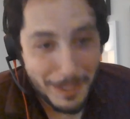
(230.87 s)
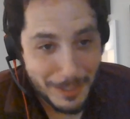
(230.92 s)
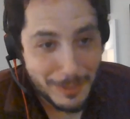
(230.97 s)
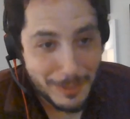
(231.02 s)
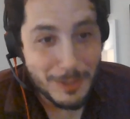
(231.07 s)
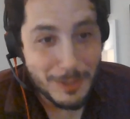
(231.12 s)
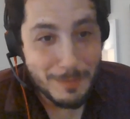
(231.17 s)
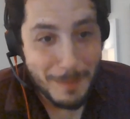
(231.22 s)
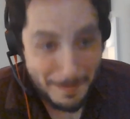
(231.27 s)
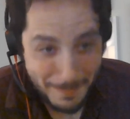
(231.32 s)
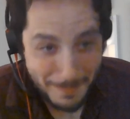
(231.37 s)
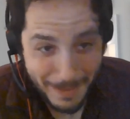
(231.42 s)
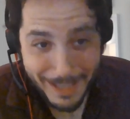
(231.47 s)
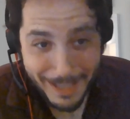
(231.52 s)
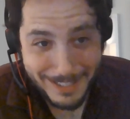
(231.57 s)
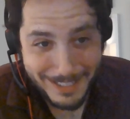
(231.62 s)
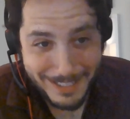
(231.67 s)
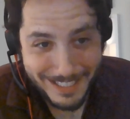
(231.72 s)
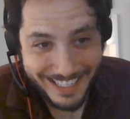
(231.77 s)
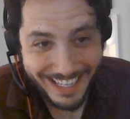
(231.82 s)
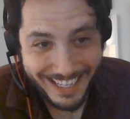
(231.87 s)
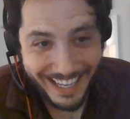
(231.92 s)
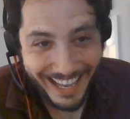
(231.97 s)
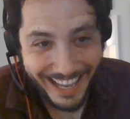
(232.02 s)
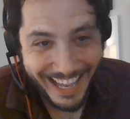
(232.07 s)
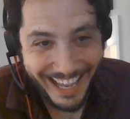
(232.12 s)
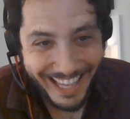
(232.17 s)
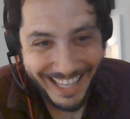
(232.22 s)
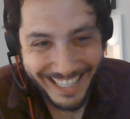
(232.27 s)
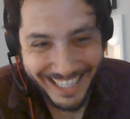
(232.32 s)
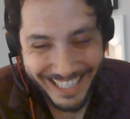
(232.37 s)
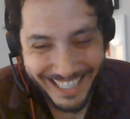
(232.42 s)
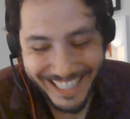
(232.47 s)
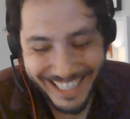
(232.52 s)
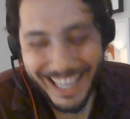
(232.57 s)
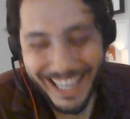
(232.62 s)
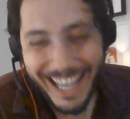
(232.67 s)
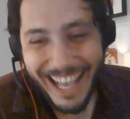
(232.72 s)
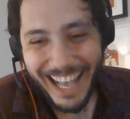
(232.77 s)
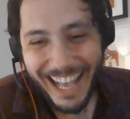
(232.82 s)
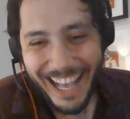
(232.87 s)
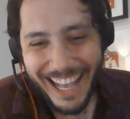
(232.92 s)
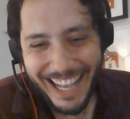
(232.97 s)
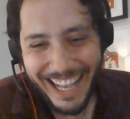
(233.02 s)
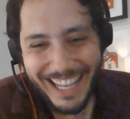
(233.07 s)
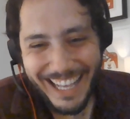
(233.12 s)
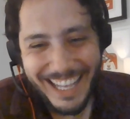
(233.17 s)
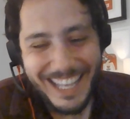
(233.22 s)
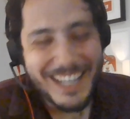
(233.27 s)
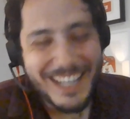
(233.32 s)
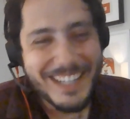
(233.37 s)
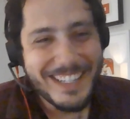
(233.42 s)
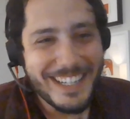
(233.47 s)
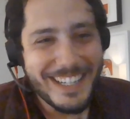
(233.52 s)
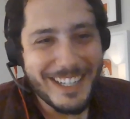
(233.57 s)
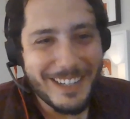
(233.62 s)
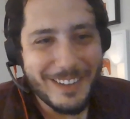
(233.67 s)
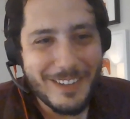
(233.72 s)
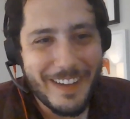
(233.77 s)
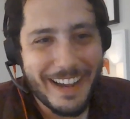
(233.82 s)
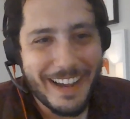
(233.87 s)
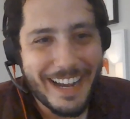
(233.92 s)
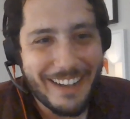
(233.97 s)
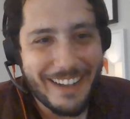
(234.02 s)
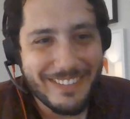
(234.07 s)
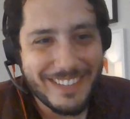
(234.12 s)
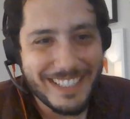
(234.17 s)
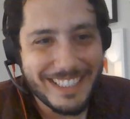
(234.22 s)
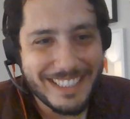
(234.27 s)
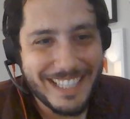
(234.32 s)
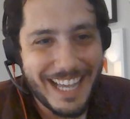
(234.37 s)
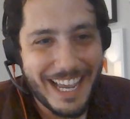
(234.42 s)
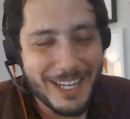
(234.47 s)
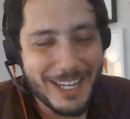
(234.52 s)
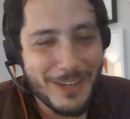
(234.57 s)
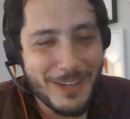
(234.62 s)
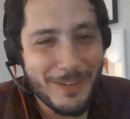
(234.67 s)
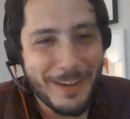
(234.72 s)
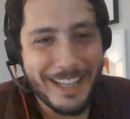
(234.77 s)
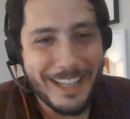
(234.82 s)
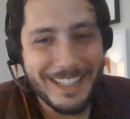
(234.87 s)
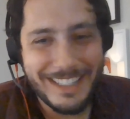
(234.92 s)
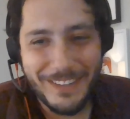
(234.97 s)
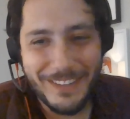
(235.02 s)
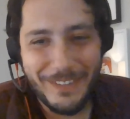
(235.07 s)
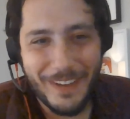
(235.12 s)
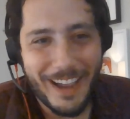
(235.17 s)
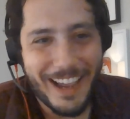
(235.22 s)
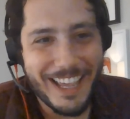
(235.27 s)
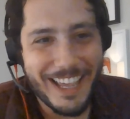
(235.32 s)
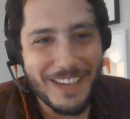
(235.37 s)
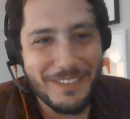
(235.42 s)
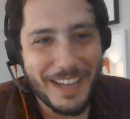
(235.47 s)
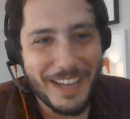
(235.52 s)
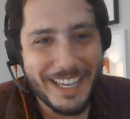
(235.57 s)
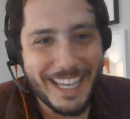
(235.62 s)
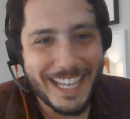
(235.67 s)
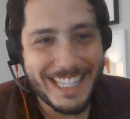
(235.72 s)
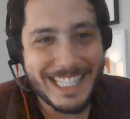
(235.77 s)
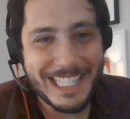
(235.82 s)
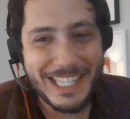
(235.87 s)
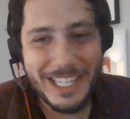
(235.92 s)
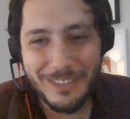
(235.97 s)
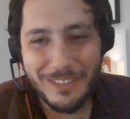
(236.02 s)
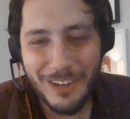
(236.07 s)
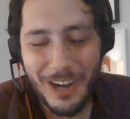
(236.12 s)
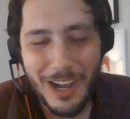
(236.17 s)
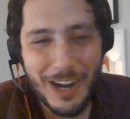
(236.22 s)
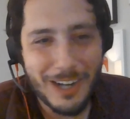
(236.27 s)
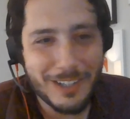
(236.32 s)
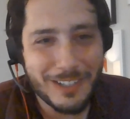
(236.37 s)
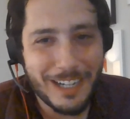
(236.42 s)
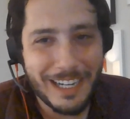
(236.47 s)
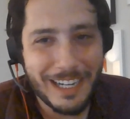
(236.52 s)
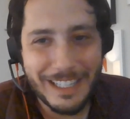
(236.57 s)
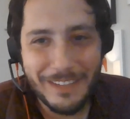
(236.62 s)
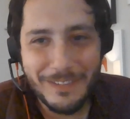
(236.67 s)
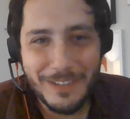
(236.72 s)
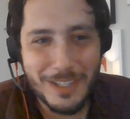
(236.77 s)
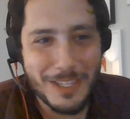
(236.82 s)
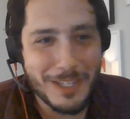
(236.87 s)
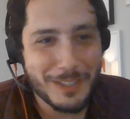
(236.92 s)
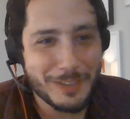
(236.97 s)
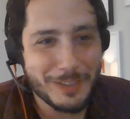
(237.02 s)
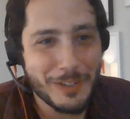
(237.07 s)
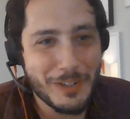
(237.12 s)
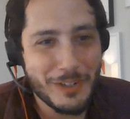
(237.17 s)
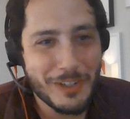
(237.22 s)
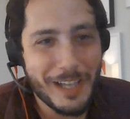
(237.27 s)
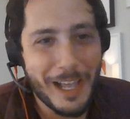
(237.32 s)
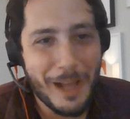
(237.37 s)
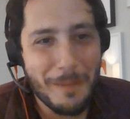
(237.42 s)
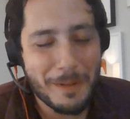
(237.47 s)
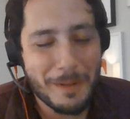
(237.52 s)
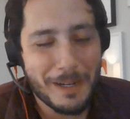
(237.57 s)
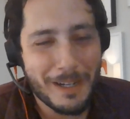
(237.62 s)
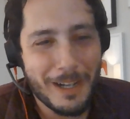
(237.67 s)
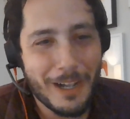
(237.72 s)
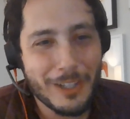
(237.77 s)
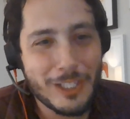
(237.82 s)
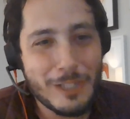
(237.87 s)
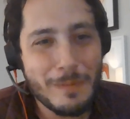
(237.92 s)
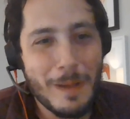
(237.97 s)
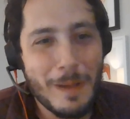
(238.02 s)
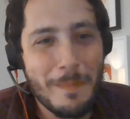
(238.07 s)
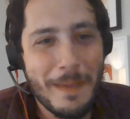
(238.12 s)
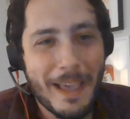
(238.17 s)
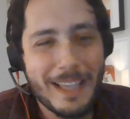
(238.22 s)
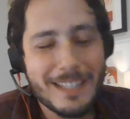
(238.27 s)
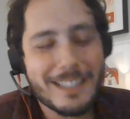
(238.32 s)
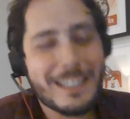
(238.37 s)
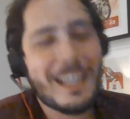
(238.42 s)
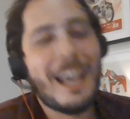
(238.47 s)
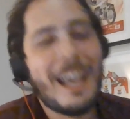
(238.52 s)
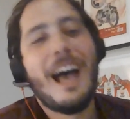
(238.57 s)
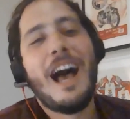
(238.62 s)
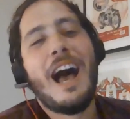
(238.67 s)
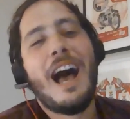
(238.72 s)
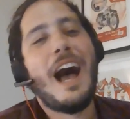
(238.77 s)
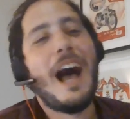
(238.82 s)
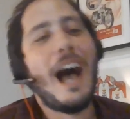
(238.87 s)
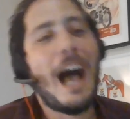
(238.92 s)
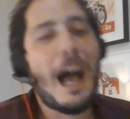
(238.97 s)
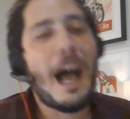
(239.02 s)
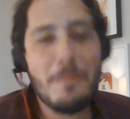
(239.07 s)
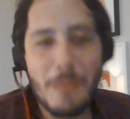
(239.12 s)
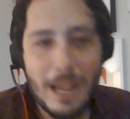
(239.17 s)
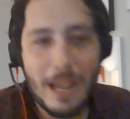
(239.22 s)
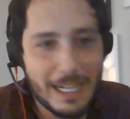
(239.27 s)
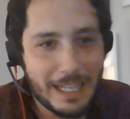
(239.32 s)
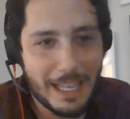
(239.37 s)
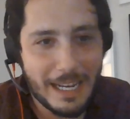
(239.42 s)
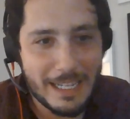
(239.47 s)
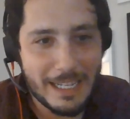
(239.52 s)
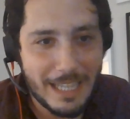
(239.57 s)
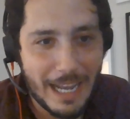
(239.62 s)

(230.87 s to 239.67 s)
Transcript: going to do my best. Neil, we might have to tag you in if I get something wrong or I leave something crucial out, but I'll do my best. I'm not a data